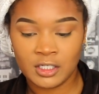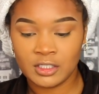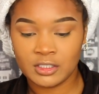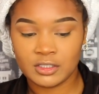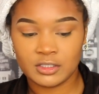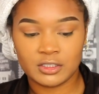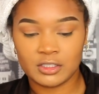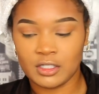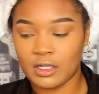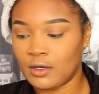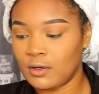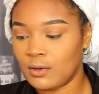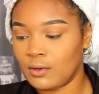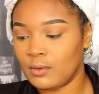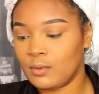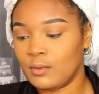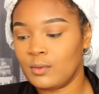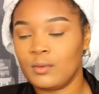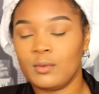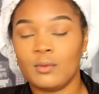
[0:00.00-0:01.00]

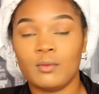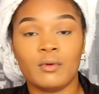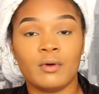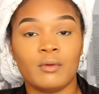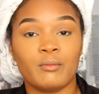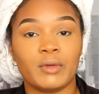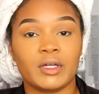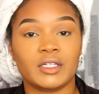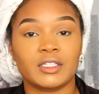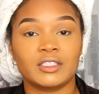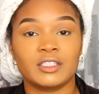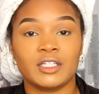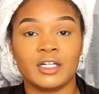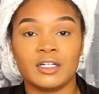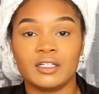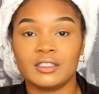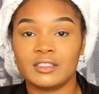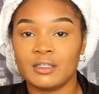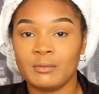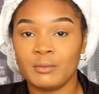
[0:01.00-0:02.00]
So I'm about to
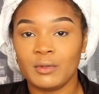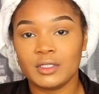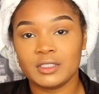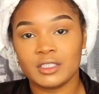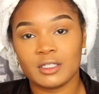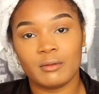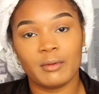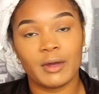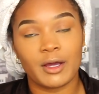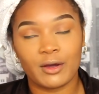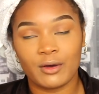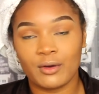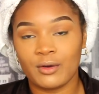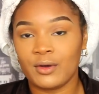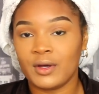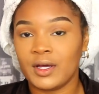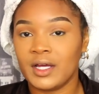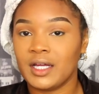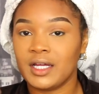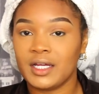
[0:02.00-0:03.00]
turn some music back
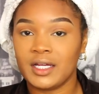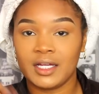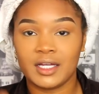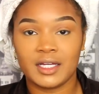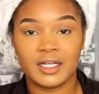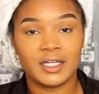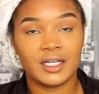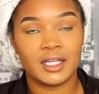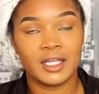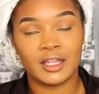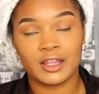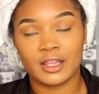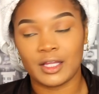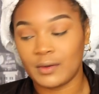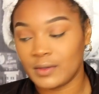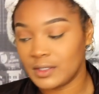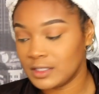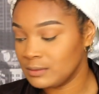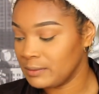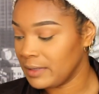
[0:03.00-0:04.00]
on and
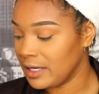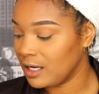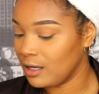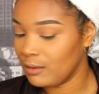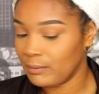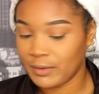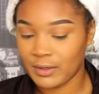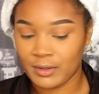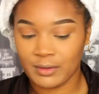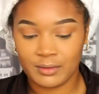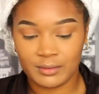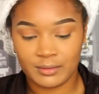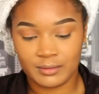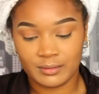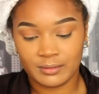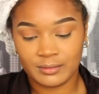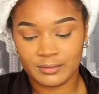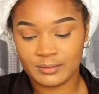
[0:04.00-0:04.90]
throw this makeup on.